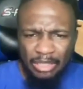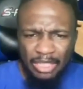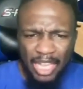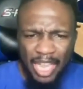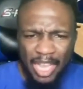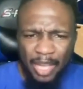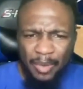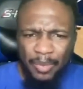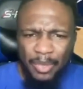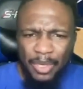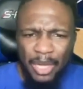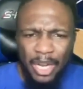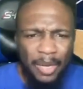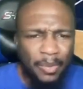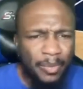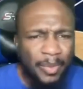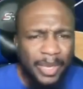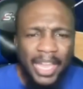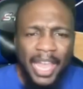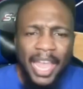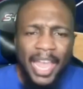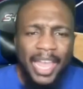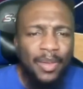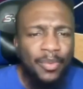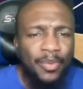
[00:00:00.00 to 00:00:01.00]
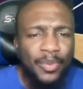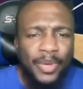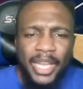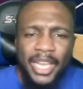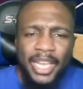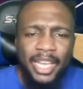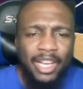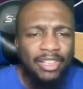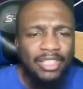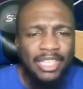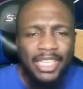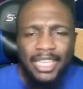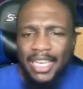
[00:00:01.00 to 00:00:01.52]
Hey, we
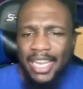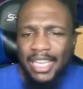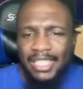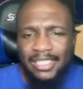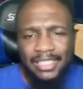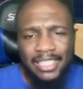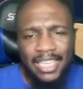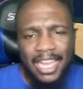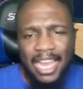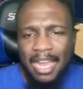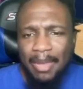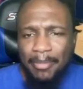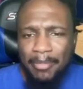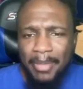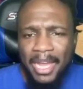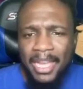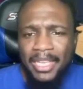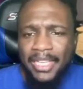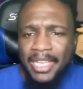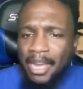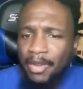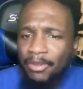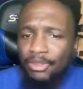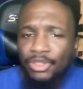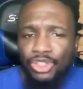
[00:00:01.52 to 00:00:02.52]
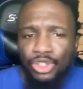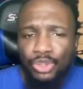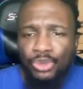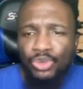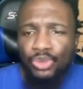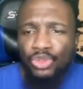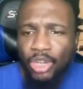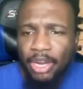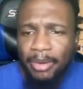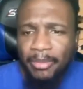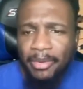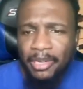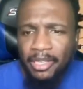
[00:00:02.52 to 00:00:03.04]
ain't gonna let that slide by. That was you,
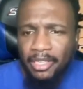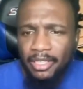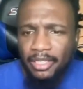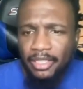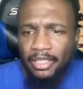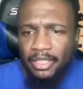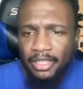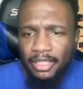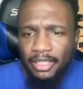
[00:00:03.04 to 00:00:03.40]
Draymond.